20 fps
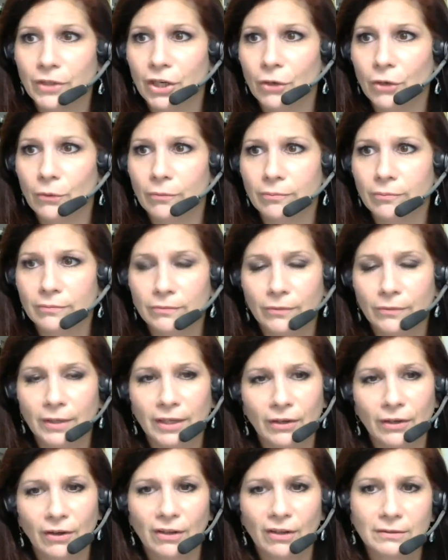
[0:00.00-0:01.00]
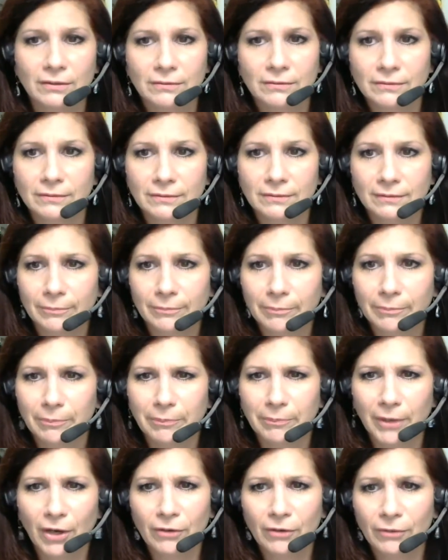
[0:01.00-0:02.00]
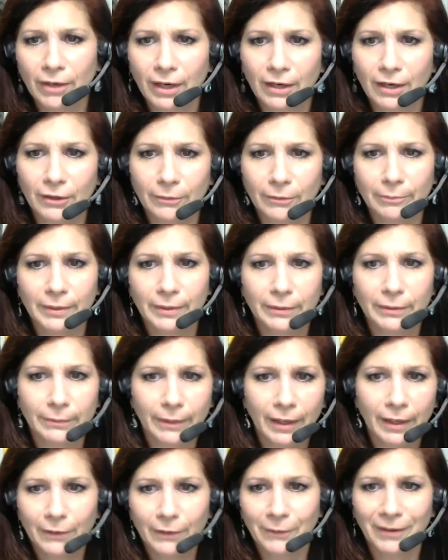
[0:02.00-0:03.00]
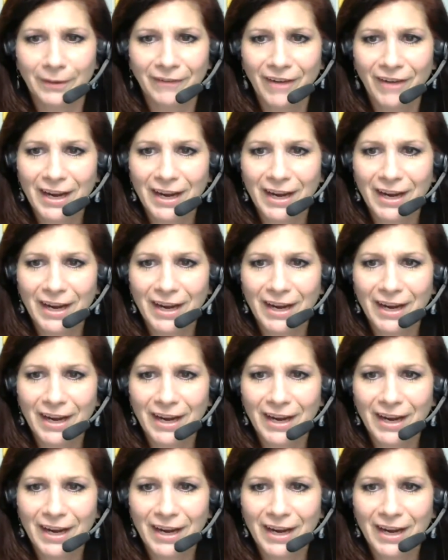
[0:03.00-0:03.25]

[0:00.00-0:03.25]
know, what do you call it? Baud rate or bit rate or whatever.